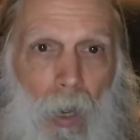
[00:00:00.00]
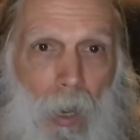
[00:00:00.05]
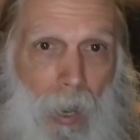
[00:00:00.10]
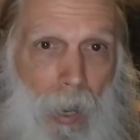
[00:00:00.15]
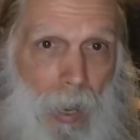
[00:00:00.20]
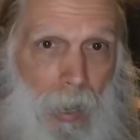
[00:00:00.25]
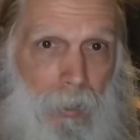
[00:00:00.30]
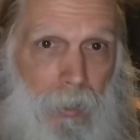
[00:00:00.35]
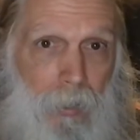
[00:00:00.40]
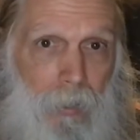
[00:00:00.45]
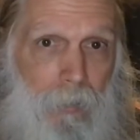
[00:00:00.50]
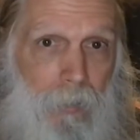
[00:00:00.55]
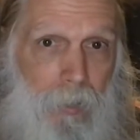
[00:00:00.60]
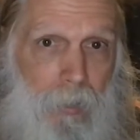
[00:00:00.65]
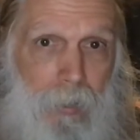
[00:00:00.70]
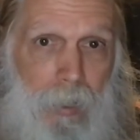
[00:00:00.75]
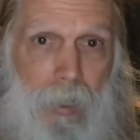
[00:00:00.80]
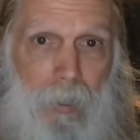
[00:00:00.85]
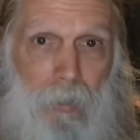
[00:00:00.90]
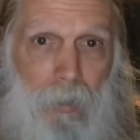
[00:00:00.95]
adding
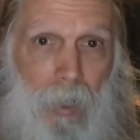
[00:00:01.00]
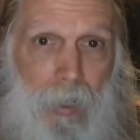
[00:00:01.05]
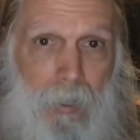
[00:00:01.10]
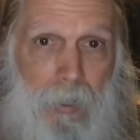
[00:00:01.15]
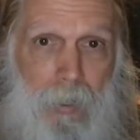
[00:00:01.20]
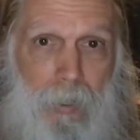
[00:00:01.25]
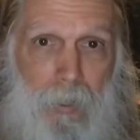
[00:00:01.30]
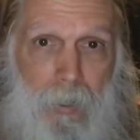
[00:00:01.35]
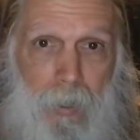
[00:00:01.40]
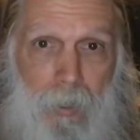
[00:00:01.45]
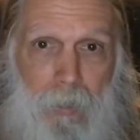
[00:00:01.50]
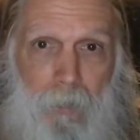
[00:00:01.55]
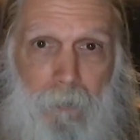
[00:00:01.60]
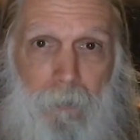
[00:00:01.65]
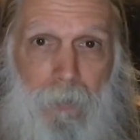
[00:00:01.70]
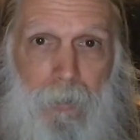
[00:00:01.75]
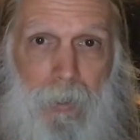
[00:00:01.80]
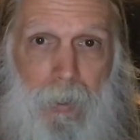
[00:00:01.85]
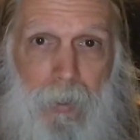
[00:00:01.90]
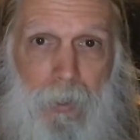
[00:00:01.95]
state licensing of
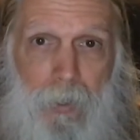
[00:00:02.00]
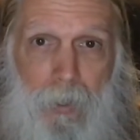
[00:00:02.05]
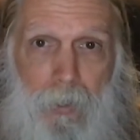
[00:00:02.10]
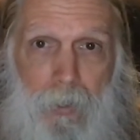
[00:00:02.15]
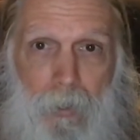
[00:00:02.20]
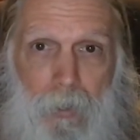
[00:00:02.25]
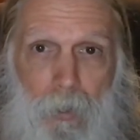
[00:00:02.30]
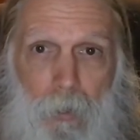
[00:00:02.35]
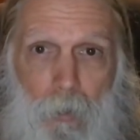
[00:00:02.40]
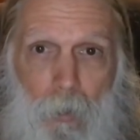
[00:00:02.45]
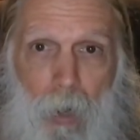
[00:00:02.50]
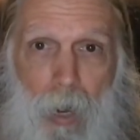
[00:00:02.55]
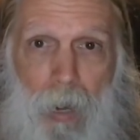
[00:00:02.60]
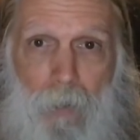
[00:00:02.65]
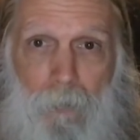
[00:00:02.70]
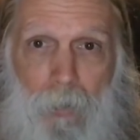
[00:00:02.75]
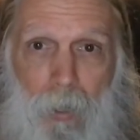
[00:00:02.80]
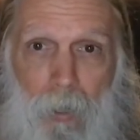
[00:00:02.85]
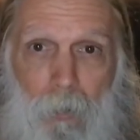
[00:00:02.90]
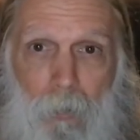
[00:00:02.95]
physicians to
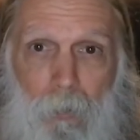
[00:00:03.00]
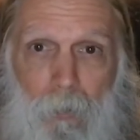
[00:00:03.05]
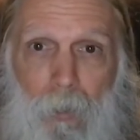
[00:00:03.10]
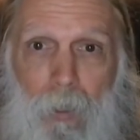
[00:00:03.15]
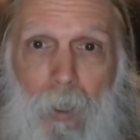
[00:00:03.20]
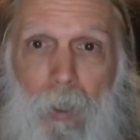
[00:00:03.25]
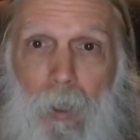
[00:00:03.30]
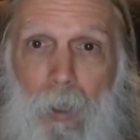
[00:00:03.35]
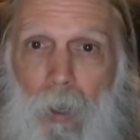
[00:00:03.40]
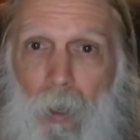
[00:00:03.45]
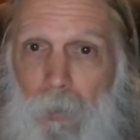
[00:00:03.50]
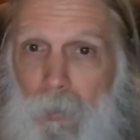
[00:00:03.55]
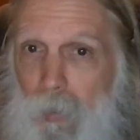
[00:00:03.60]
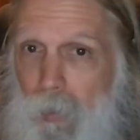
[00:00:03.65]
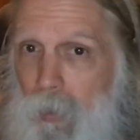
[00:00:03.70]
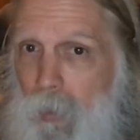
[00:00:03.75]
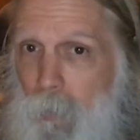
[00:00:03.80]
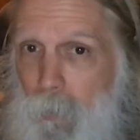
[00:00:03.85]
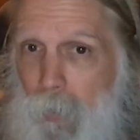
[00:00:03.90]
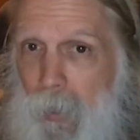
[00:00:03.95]
drive out other
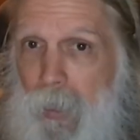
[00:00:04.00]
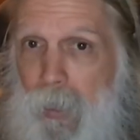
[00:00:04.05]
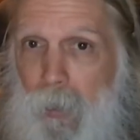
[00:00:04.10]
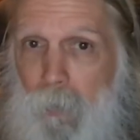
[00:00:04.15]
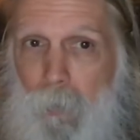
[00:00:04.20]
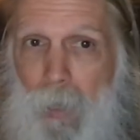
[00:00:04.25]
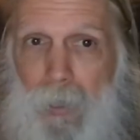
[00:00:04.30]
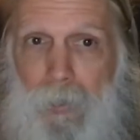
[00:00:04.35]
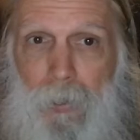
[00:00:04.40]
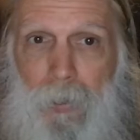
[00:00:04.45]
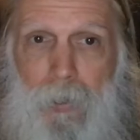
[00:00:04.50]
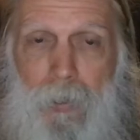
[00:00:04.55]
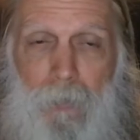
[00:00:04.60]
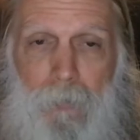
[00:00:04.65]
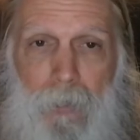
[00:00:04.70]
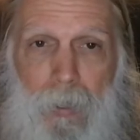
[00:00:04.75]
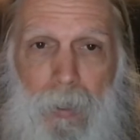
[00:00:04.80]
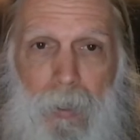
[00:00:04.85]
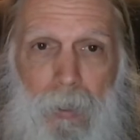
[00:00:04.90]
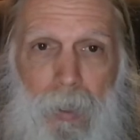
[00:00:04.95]
competing methods
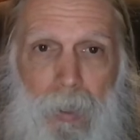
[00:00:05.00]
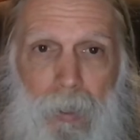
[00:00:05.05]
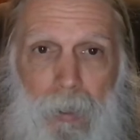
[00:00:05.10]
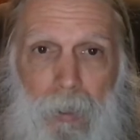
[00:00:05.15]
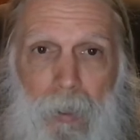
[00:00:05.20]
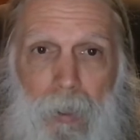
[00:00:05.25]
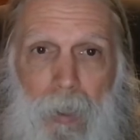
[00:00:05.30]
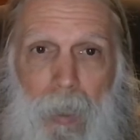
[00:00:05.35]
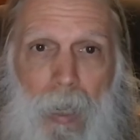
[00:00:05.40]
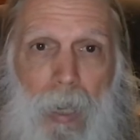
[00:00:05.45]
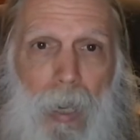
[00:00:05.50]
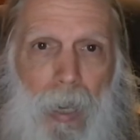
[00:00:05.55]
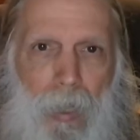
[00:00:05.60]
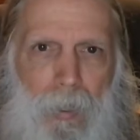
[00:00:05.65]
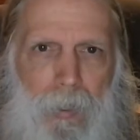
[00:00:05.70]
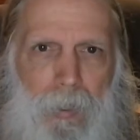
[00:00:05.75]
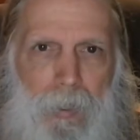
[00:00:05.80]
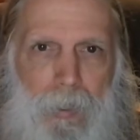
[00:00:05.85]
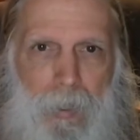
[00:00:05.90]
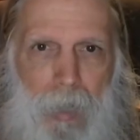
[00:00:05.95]
of healing,
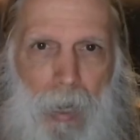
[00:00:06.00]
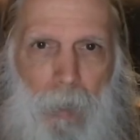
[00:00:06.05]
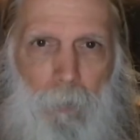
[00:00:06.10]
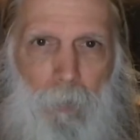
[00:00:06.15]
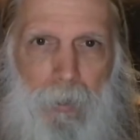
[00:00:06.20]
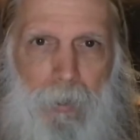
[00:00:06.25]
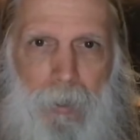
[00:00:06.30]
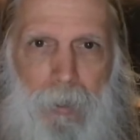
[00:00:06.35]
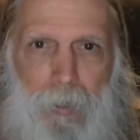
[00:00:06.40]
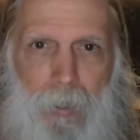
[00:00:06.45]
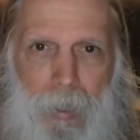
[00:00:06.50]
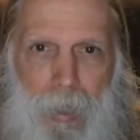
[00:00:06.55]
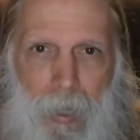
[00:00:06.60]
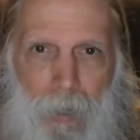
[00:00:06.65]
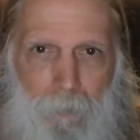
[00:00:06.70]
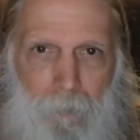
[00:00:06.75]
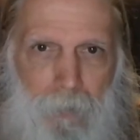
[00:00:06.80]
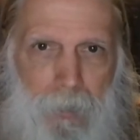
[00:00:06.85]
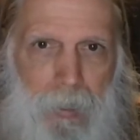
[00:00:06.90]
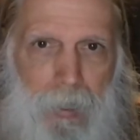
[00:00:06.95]
and establishing the
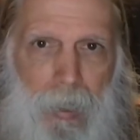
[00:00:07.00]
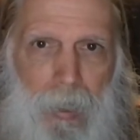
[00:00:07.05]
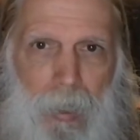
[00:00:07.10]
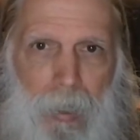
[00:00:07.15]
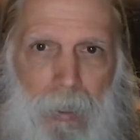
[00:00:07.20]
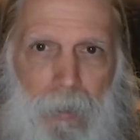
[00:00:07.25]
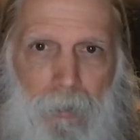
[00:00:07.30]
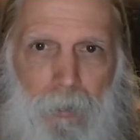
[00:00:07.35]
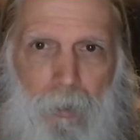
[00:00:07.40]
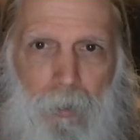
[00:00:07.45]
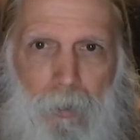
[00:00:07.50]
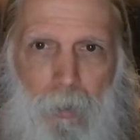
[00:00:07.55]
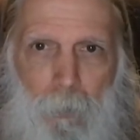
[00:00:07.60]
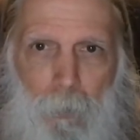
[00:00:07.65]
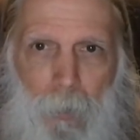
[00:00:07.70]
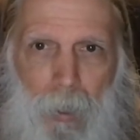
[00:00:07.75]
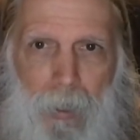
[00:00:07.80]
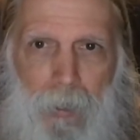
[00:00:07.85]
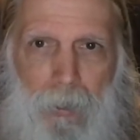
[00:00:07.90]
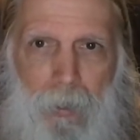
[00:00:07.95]
FDA to
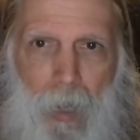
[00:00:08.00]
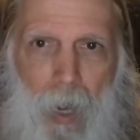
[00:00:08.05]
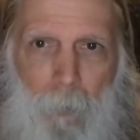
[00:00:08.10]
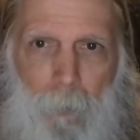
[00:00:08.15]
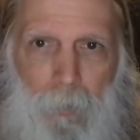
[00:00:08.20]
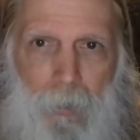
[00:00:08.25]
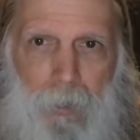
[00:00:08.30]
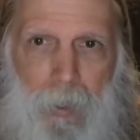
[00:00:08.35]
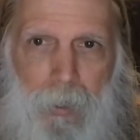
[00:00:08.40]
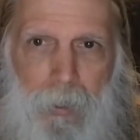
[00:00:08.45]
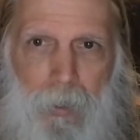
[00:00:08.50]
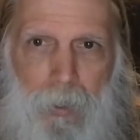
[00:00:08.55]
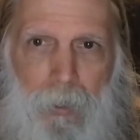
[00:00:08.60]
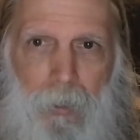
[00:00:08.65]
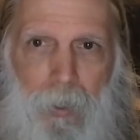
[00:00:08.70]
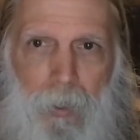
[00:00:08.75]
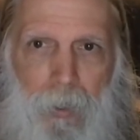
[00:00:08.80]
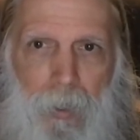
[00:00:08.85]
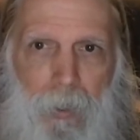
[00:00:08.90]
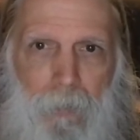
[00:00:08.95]
suppress competition
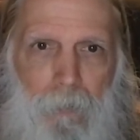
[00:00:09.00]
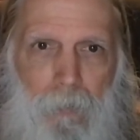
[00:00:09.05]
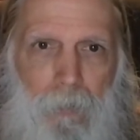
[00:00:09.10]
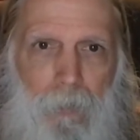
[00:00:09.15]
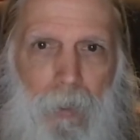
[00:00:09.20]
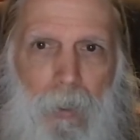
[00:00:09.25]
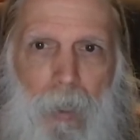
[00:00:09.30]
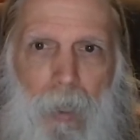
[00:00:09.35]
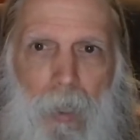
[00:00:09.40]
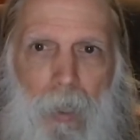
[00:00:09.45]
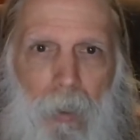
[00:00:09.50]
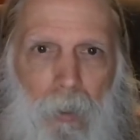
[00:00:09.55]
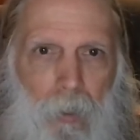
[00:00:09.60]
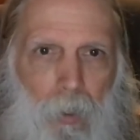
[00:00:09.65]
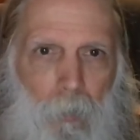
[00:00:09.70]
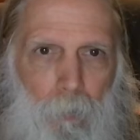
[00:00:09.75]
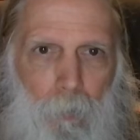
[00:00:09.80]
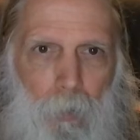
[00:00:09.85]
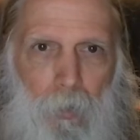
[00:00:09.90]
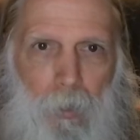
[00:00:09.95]
and even
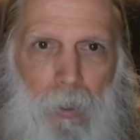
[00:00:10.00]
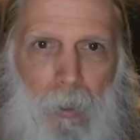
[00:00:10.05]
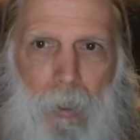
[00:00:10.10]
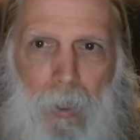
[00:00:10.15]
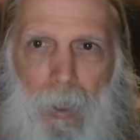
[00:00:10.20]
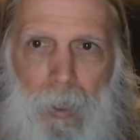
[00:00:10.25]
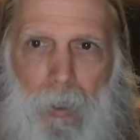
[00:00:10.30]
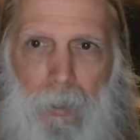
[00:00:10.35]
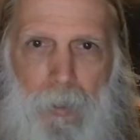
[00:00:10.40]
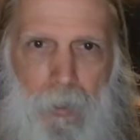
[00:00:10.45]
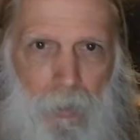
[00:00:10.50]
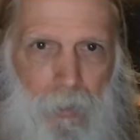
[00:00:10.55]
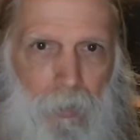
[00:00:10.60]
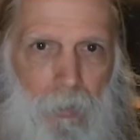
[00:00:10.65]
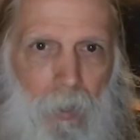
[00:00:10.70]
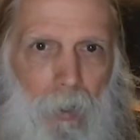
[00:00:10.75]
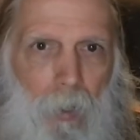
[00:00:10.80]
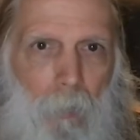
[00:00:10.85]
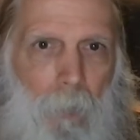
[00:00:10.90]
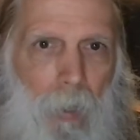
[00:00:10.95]

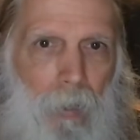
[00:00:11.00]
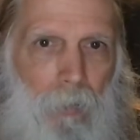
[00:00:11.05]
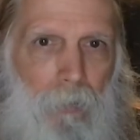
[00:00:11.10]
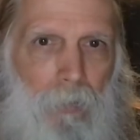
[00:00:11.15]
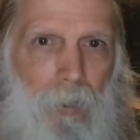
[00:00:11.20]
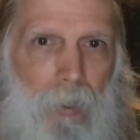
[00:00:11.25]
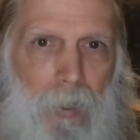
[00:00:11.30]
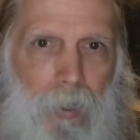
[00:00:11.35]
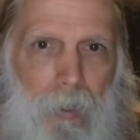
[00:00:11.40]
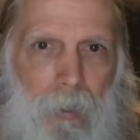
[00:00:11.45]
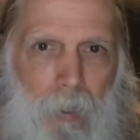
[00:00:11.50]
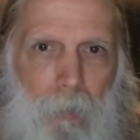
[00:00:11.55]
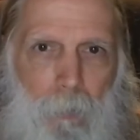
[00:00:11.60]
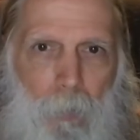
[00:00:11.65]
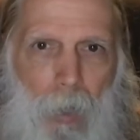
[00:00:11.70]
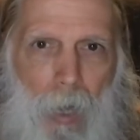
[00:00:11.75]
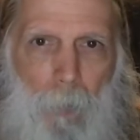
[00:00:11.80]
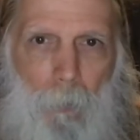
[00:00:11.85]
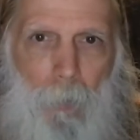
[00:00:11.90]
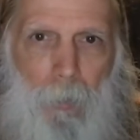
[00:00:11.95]
communication about the healing
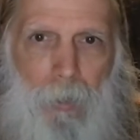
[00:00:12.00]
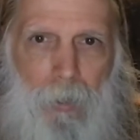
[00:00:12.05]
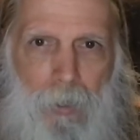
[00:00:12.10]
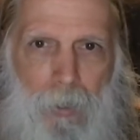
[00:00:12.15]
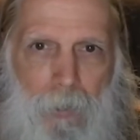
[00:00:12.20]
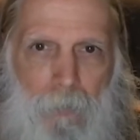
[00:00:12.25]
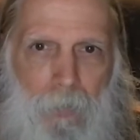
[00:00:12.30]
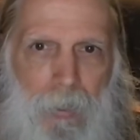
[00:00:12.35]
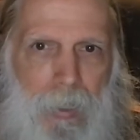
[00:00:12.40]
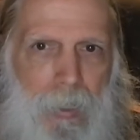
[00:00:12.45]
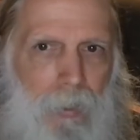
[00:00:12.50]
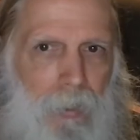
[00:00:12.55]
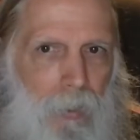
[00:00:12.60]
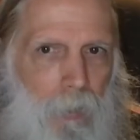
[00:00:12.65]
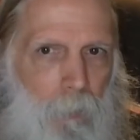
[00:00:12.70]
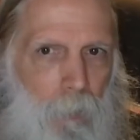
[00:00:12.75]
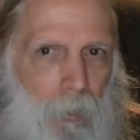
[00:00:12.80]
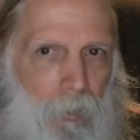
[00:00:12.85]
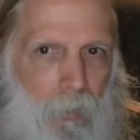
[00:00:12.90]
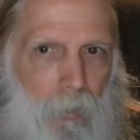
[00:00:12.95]
properties of
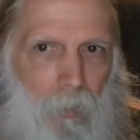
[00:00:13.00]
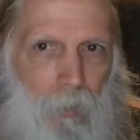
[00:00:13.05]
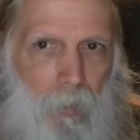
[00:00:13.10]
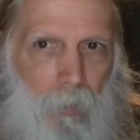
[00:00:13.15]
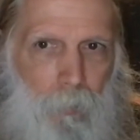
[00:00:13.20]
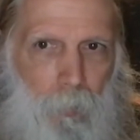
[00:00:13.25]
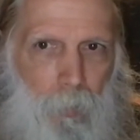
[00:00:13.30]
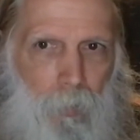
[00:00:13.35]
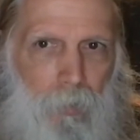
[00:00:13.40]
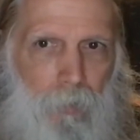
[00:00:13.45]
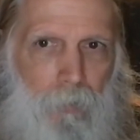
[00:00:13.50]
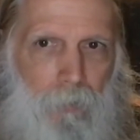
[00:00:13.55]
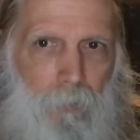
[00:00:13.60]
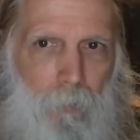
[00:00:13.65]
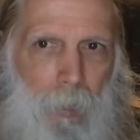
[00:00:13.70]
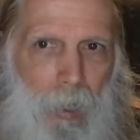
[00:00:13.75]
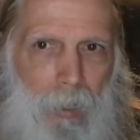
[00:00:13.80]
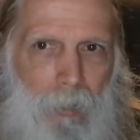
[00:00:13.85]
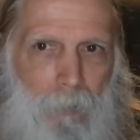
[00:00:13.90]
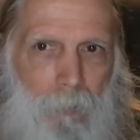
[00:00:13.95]
anything but their approved
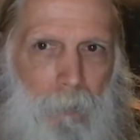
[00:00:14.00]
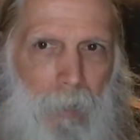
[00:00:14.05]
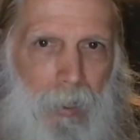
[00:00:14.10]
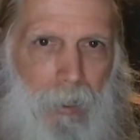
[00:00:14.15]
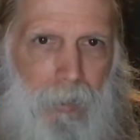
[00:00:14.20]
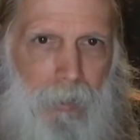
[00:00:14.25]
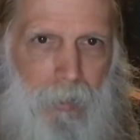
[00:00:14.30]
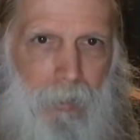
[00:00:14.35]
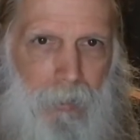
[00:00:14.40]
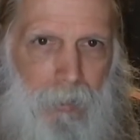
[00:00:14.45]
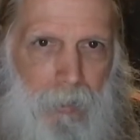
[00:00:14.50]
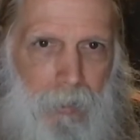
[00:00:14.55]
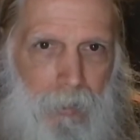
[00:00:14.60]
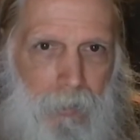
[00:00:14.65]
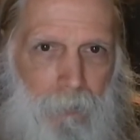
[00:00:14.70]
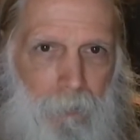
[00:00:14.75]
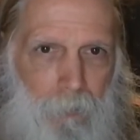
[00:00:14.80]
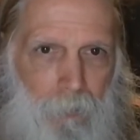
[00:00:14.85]
patent medicines.